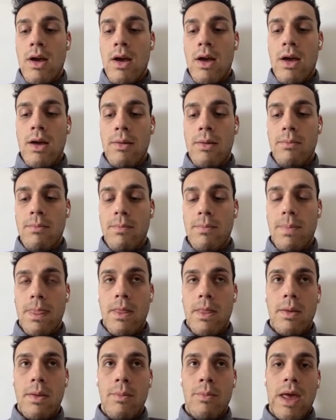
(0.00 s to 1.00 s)
Um,
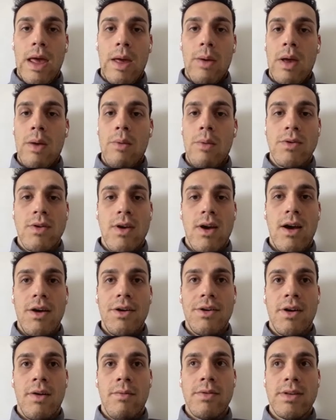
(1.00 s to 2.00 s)
but it was
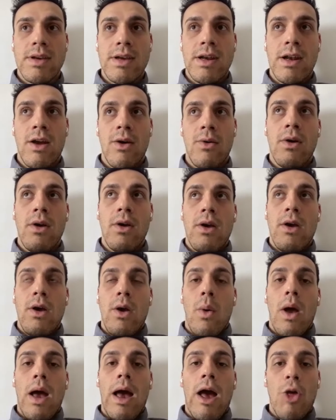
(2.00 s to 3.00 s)
hard, and obviously, you know,
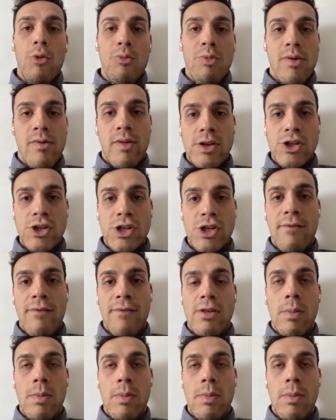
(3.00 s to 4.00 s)
I was privileged
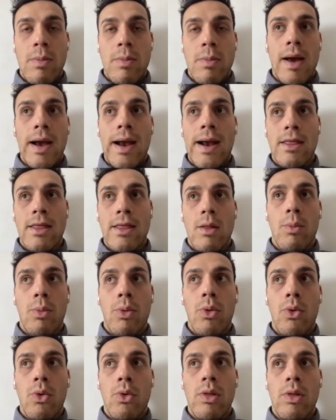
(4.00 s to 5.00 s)
enough to be back in the
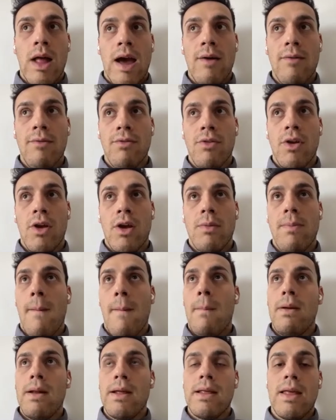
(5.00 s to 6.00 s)
pool after
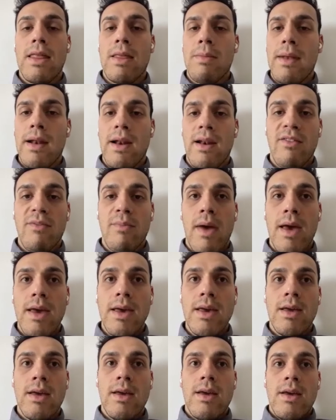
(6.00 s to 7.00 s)
probably the middle of
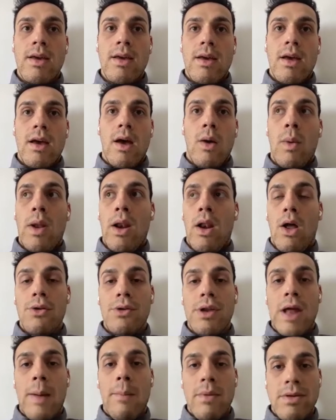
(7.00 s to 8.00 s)
May when
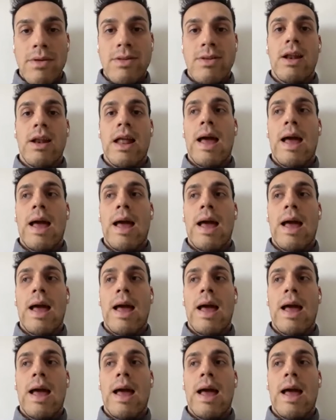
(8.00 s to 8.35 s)
lockdown was still